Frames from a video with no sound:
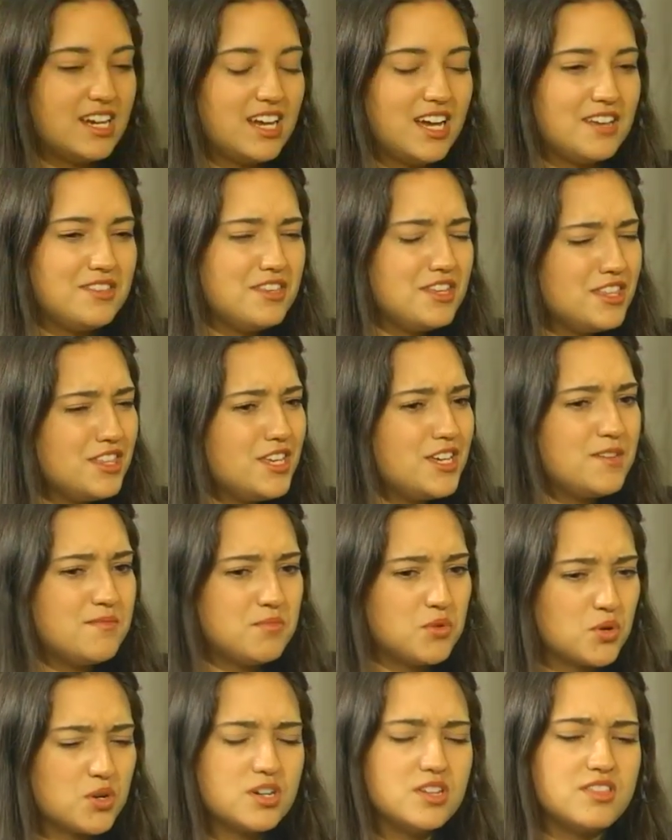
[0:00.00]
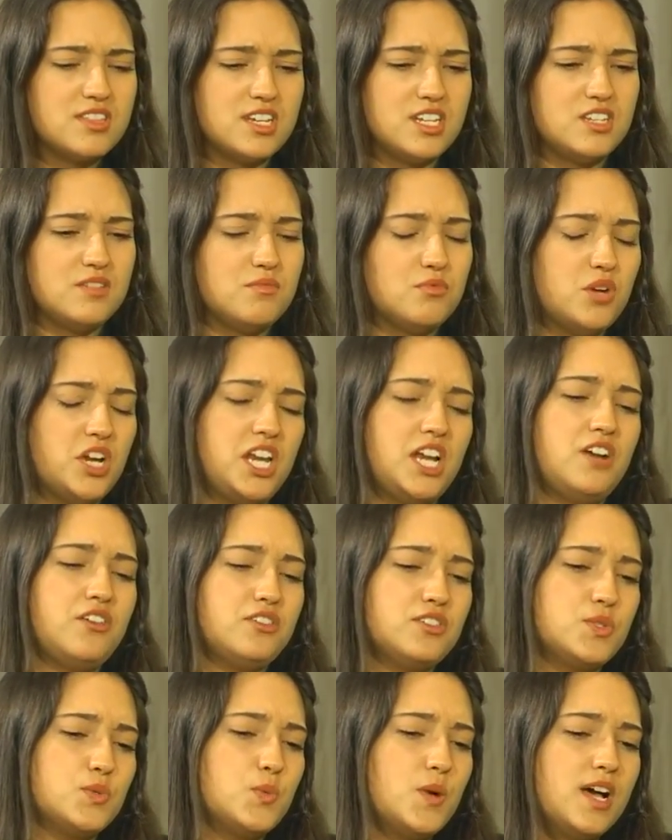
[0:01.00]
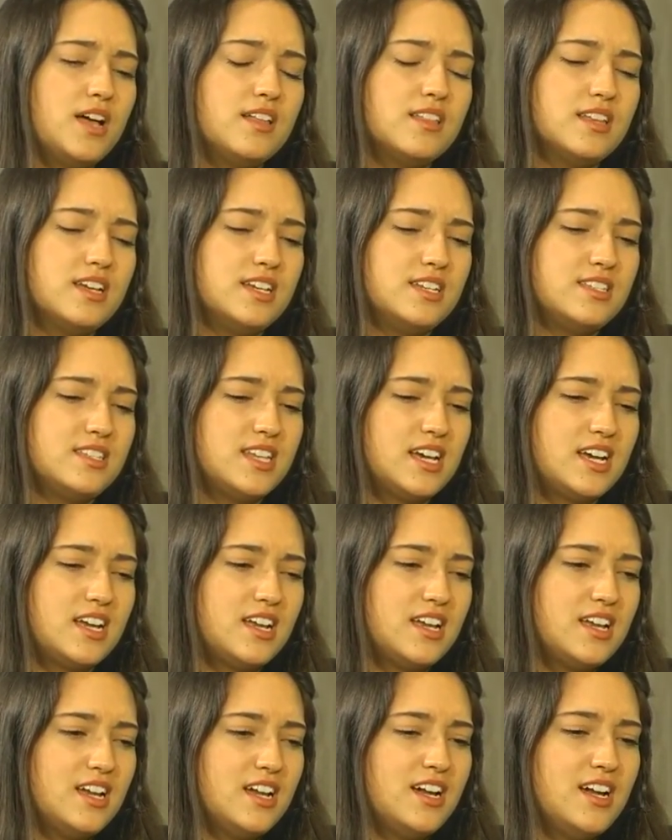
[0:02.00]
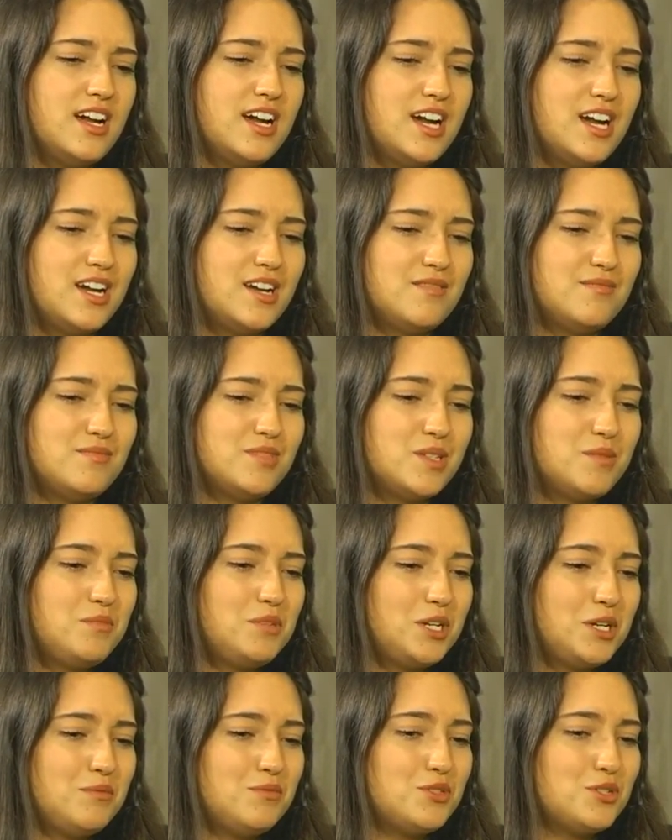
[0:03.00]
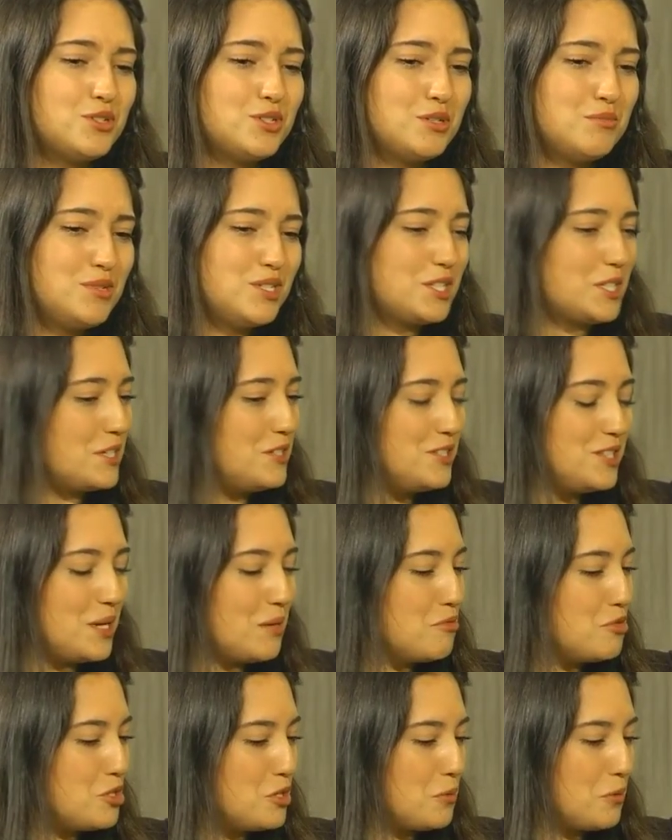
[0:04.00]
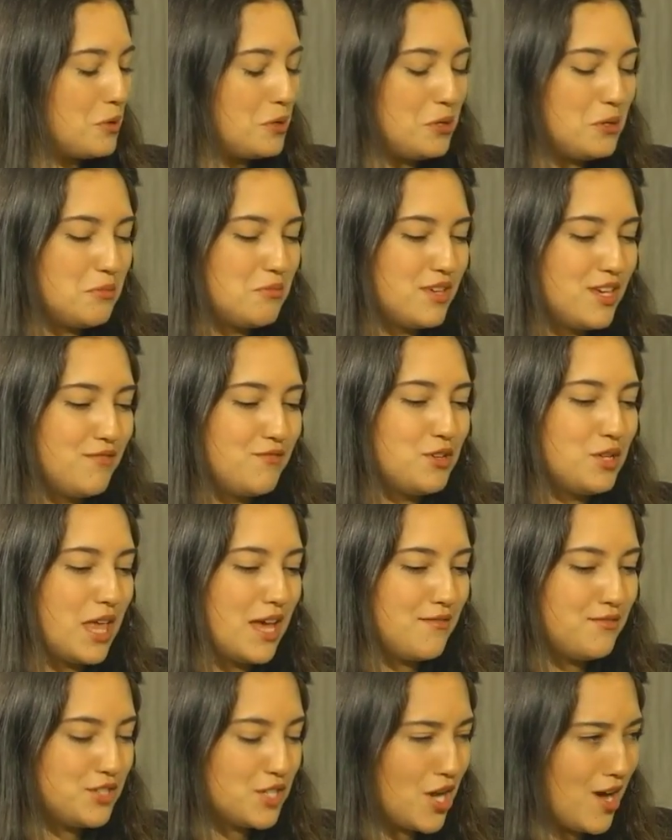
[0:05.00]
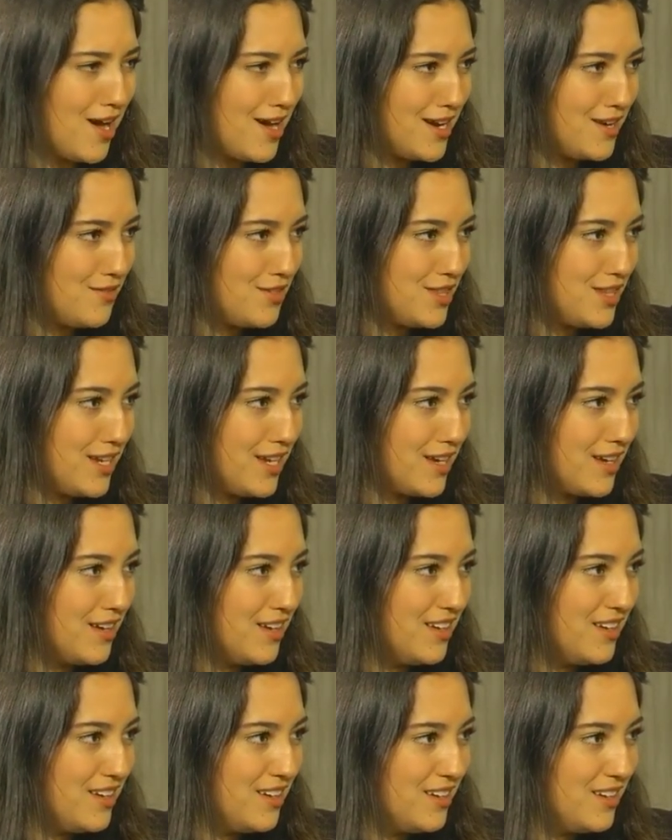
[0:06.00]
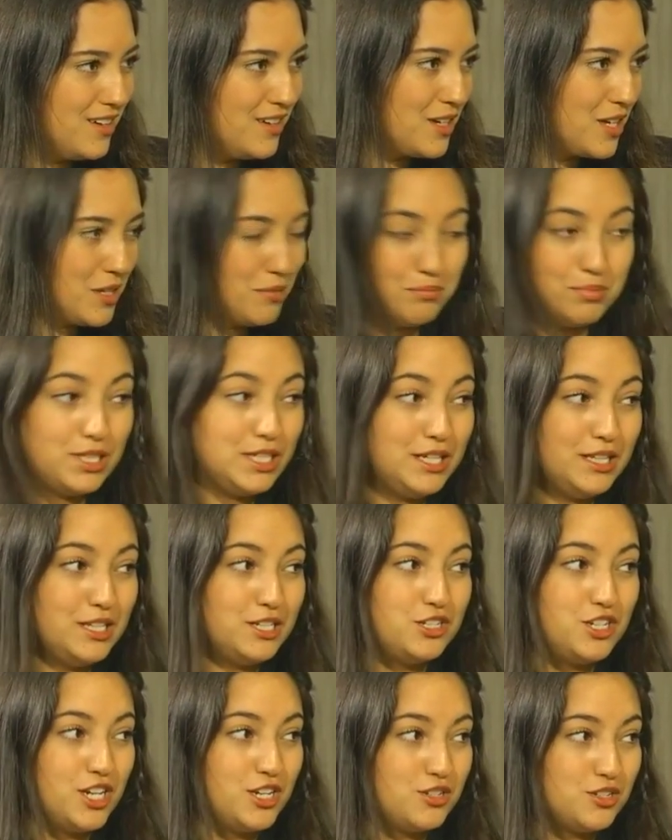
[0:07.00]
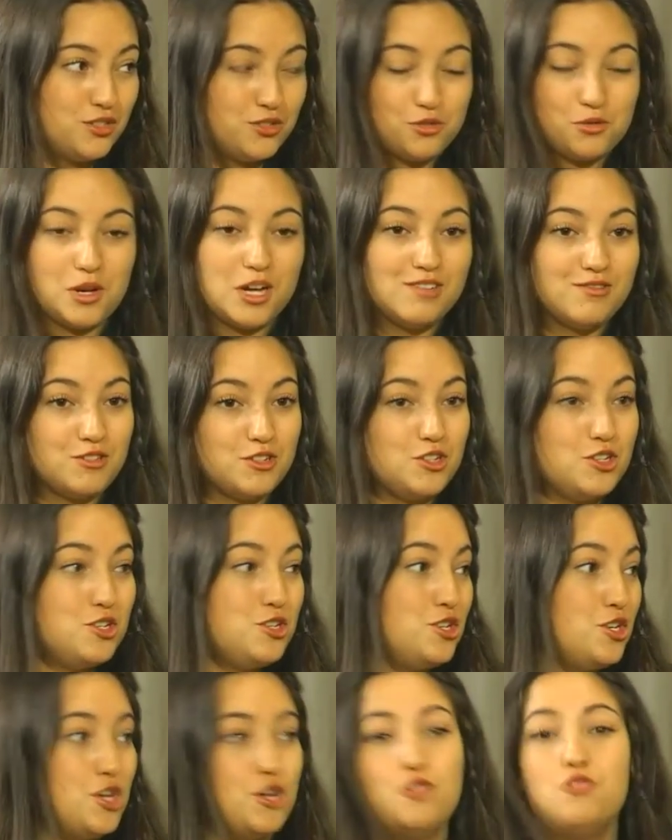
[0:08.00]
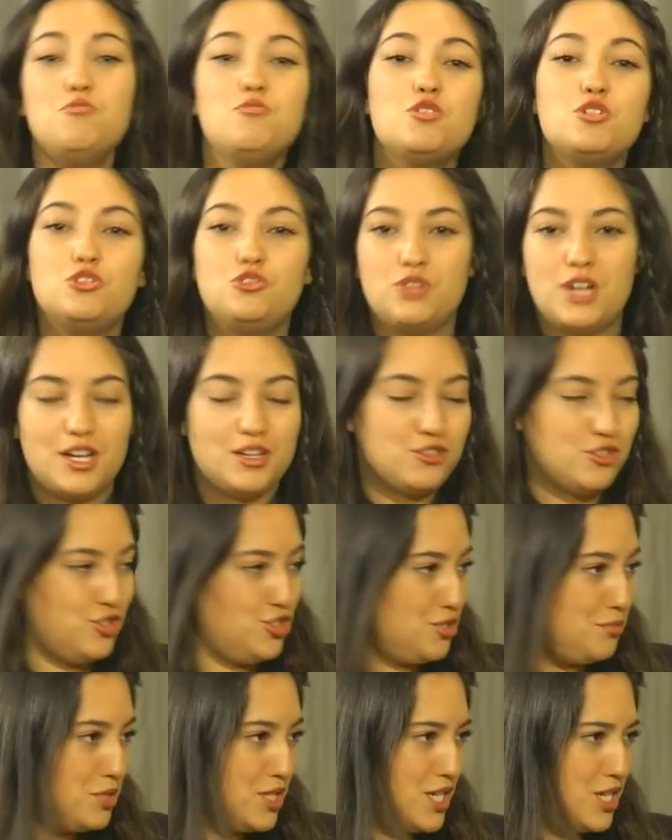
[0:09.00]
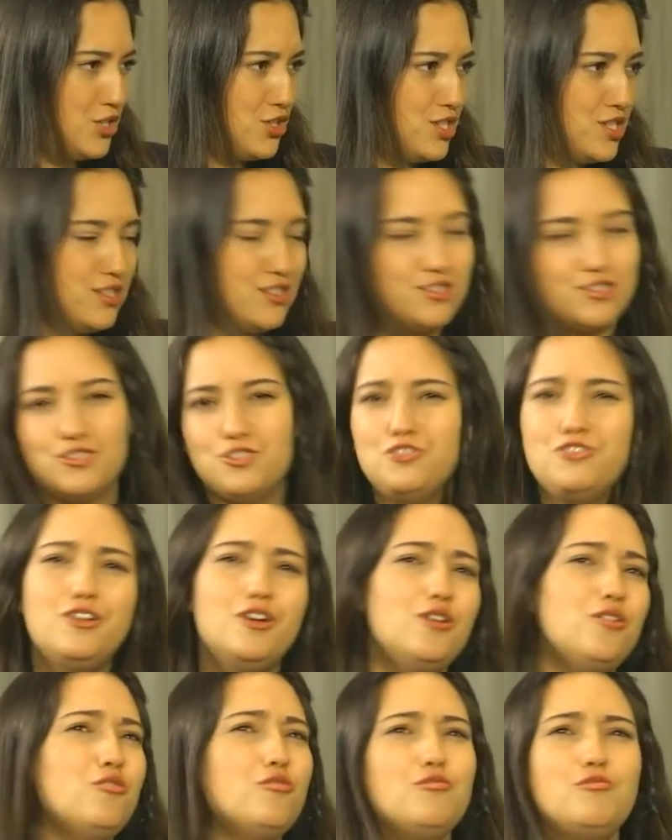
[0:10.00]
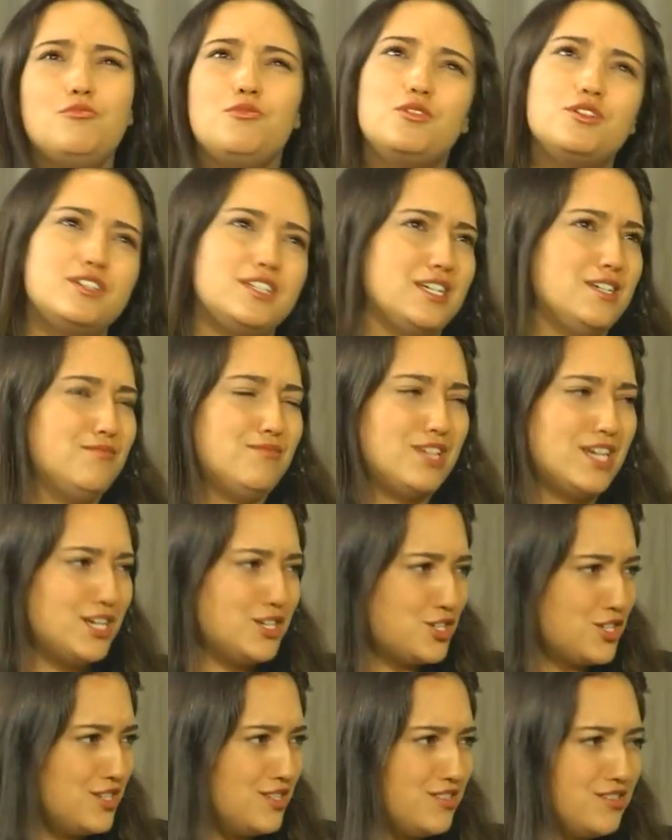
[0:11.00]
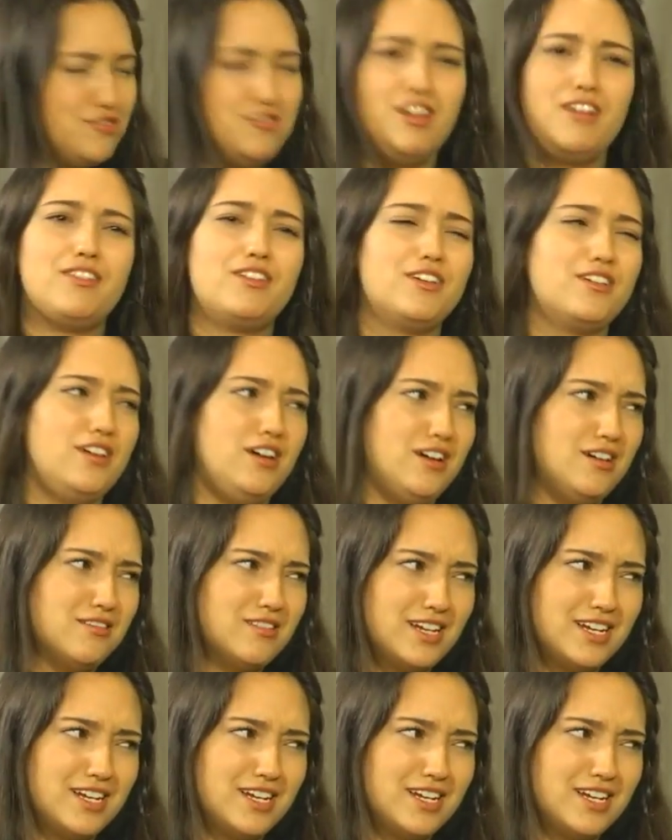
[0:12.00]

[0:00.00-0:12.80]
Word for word: I, I think the important thing to point out as well is that um, sometimes there's a misconception when you give your life to God, everything completely changes. You have no more trials and tribulations, no more temptations, nothing at all.